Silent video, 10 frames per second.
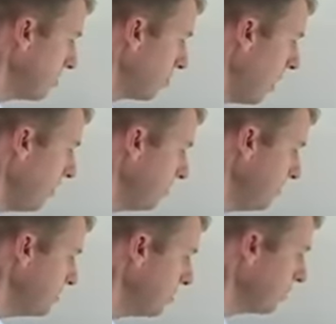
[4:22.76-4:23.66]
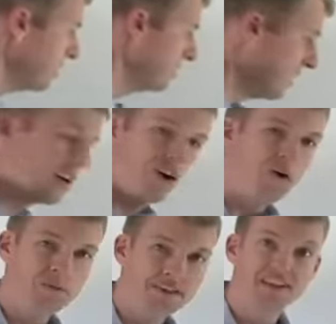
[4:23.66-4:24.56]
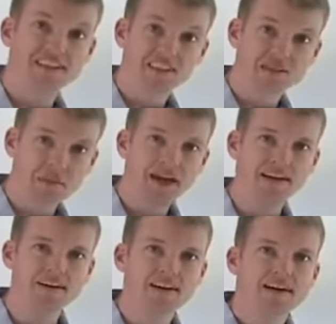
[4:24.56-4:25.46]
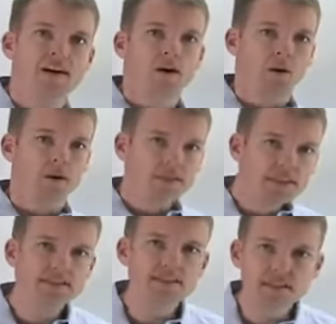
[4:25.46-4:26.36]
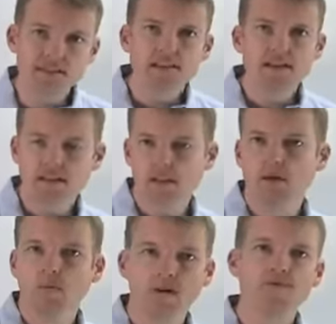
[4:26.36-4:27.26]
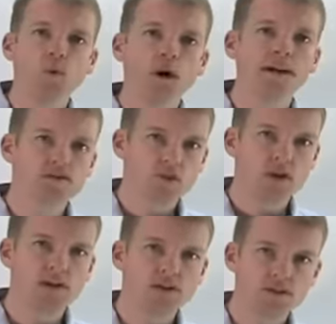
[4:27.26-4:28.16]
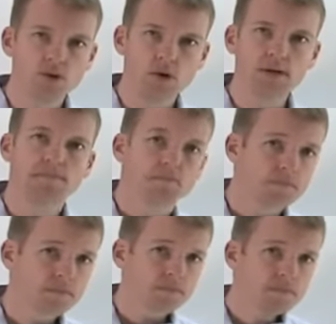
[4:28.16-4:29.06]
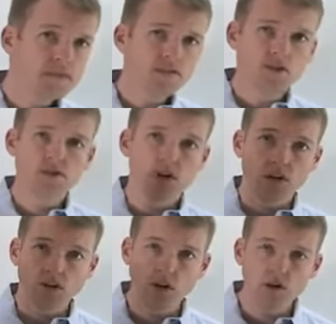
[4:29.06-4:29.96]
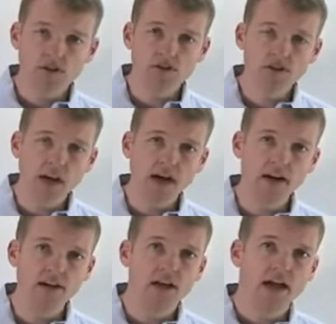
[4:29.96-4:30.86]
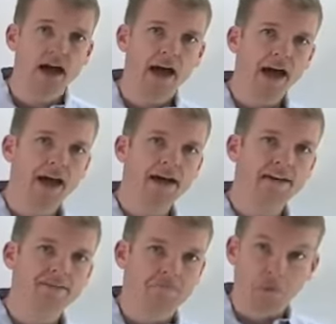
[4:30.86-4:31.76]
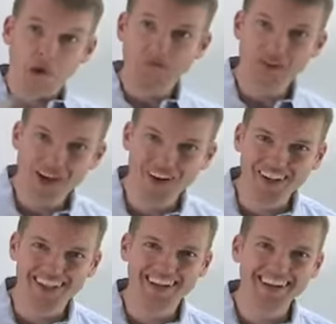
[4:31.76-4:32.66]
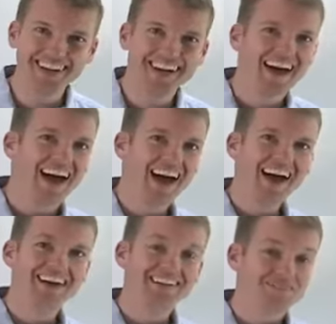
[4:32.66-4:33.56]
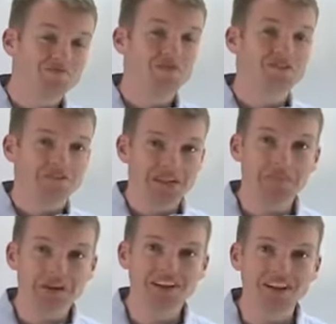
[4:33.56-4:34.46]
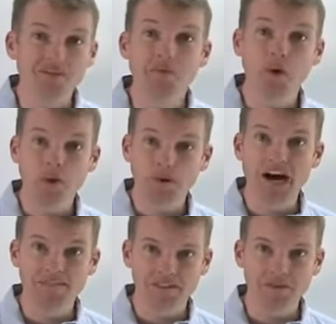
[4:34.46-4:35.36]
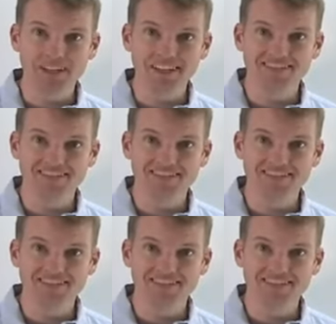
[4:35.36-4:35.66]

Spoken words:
in profits that we can take home and then spend. Well, this is essentially what a Forex trader is doing, just on a larger scale and more frequently and typically more profitably.